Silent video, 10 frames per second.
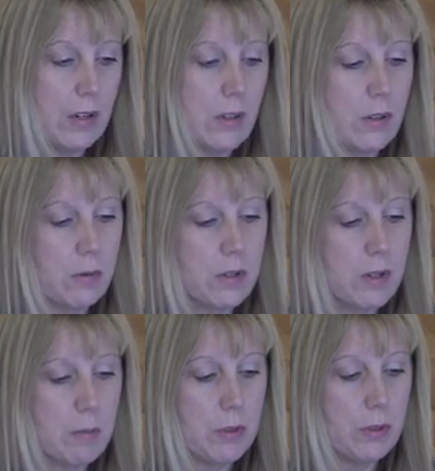So it's real
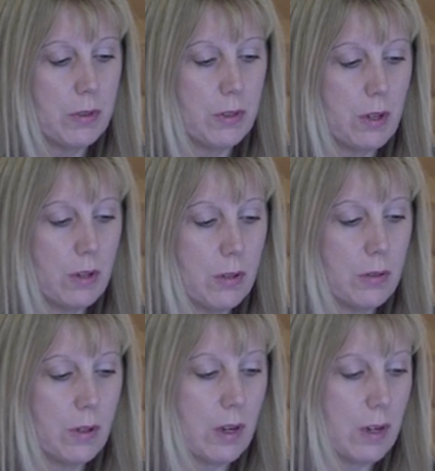simple to
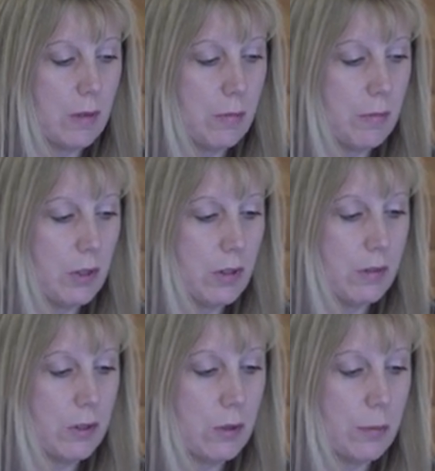load your
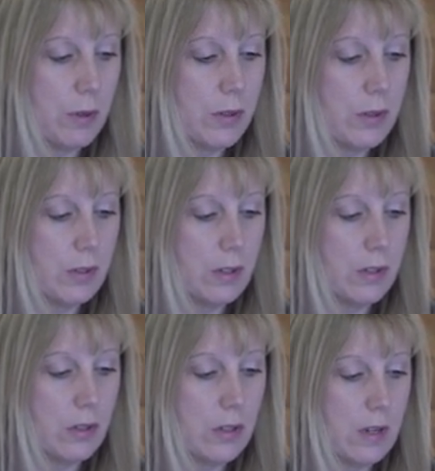individual person.
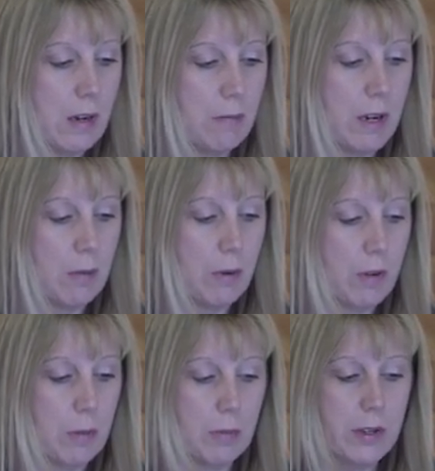It's just name, date of
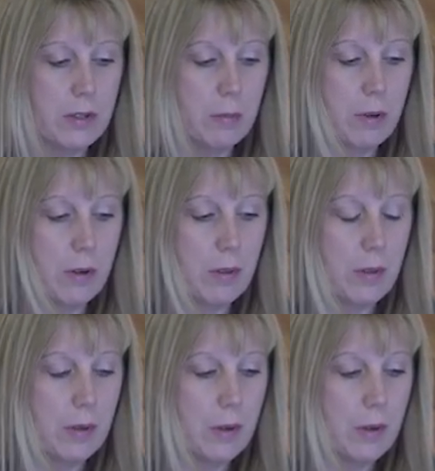birth, and place of birth.